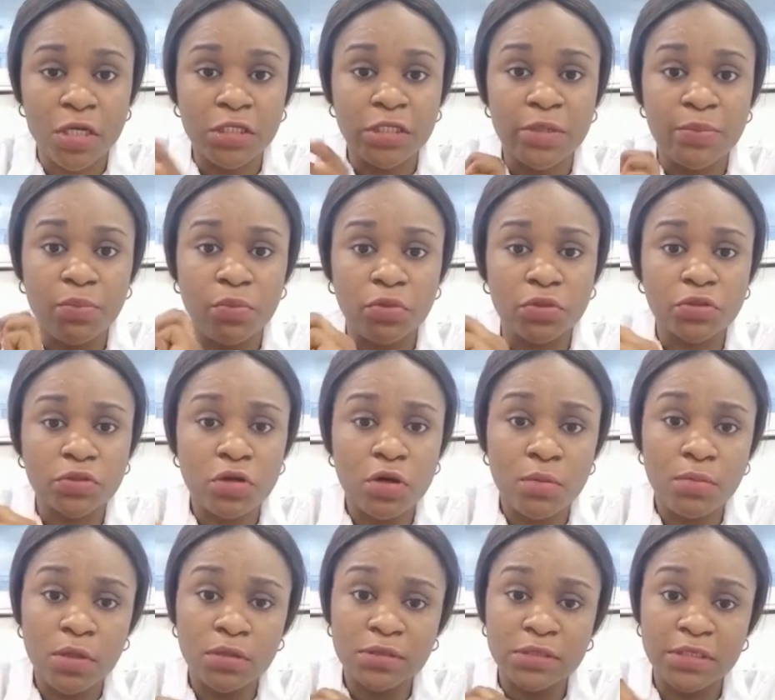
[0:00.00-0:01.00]
The most
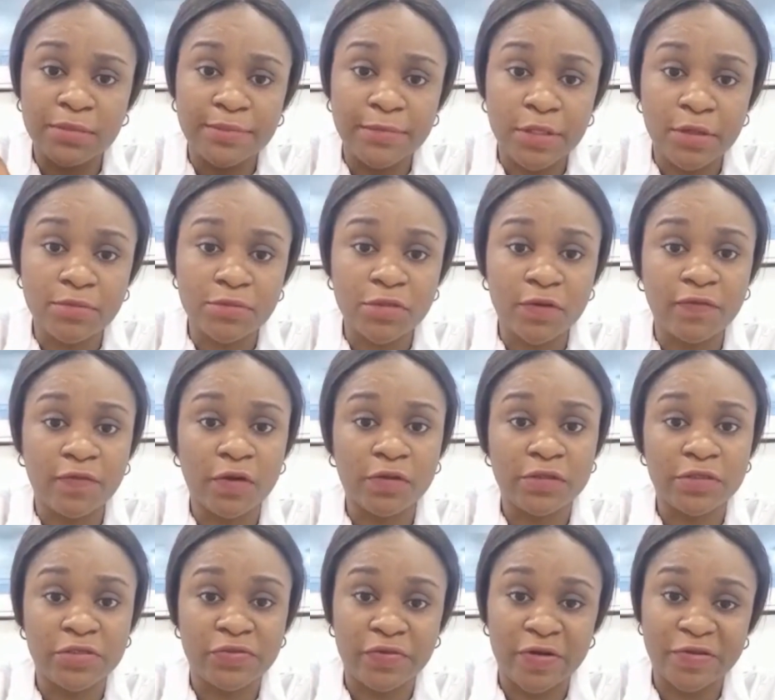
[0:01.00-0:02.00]
common symptoms of all
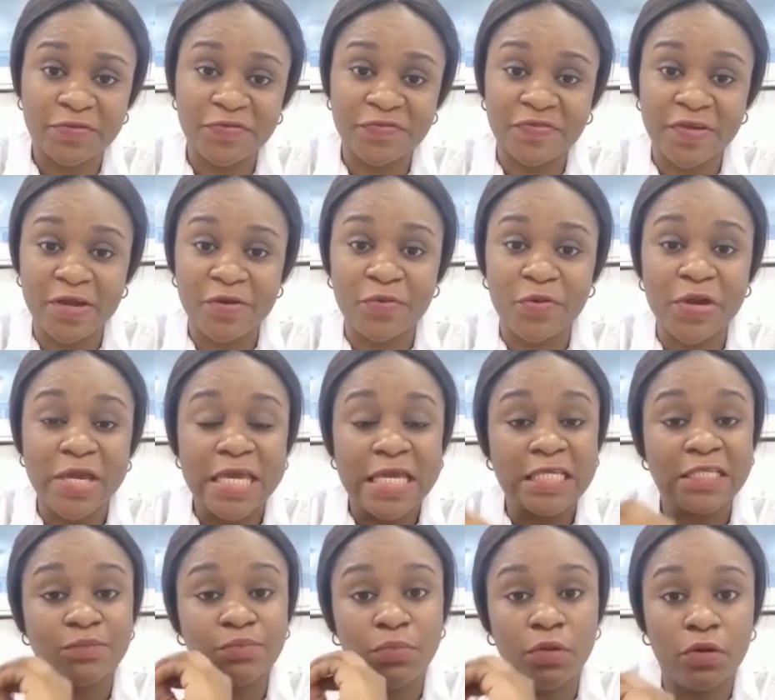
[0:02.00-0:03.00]
this refractive error
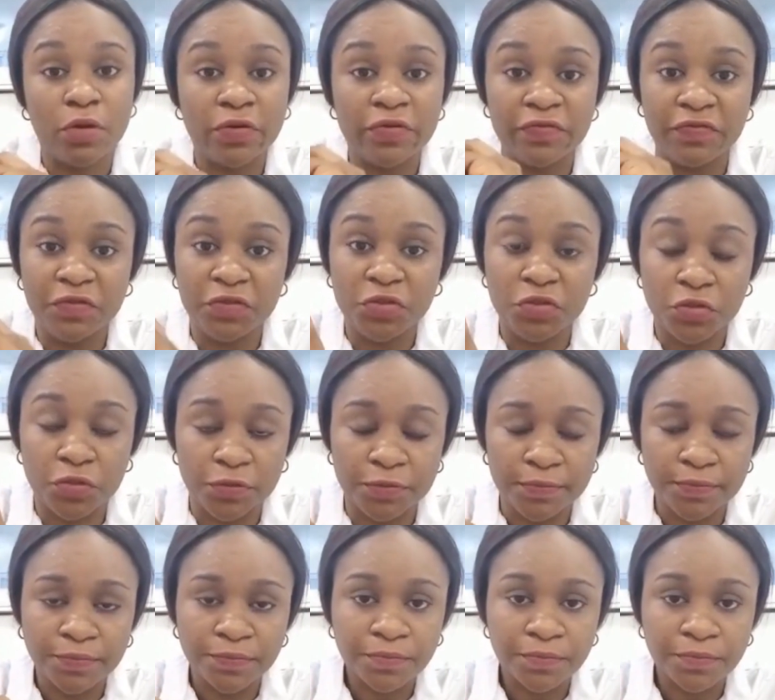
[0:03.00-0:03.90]
is blurry vision,